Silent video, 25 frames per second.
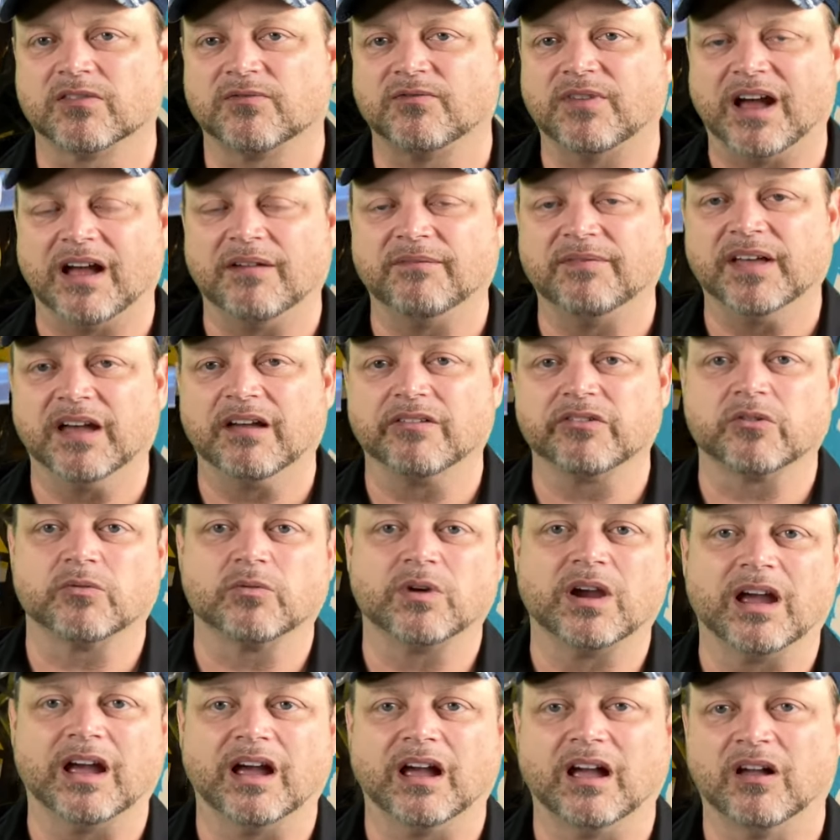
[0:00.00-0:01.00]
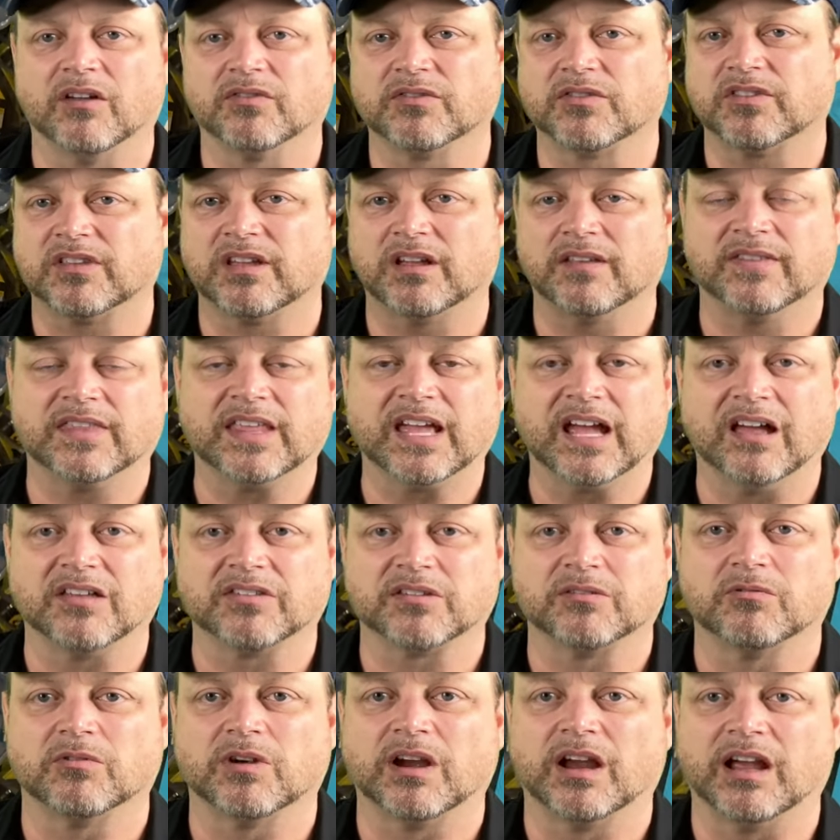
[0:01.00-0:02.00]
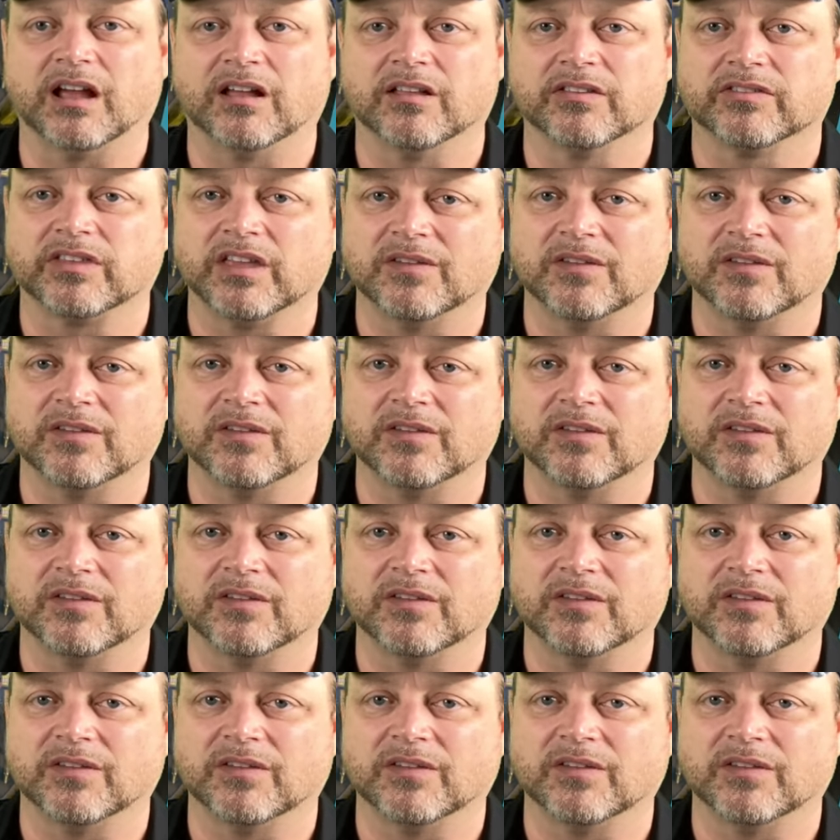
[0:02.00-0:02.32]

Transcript: 5,000 rounds, 10,000 rounds.